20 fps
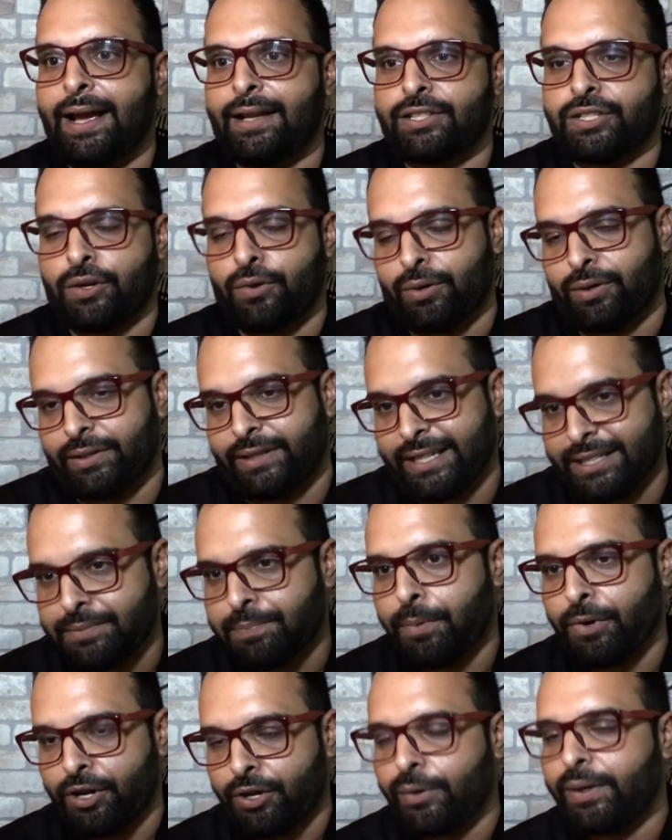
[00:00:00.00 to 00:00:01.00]
And so
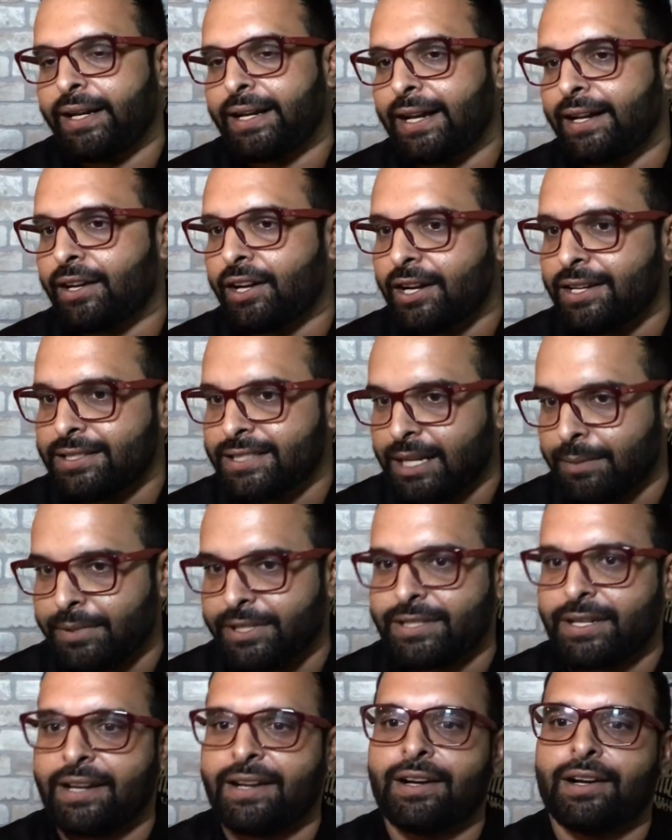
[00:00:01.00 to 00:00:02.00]
this Puerto Rican
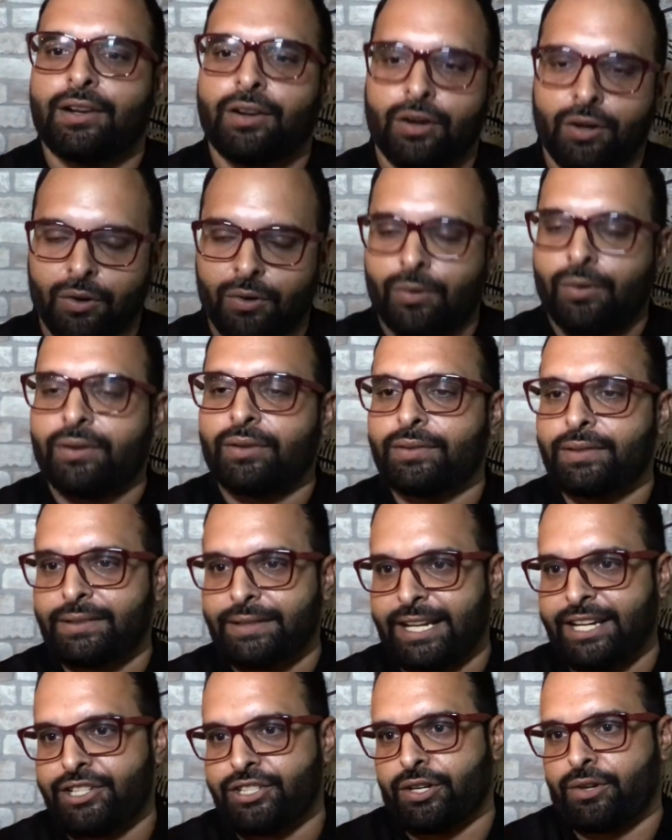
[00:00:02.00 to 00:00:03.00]
concept is gonna go
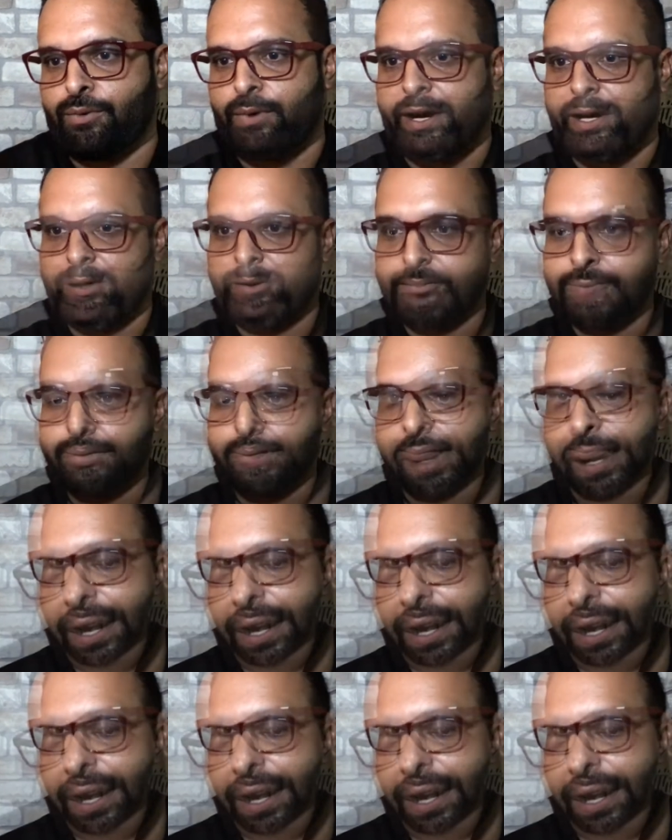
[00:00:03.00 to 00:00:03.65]
nationwide.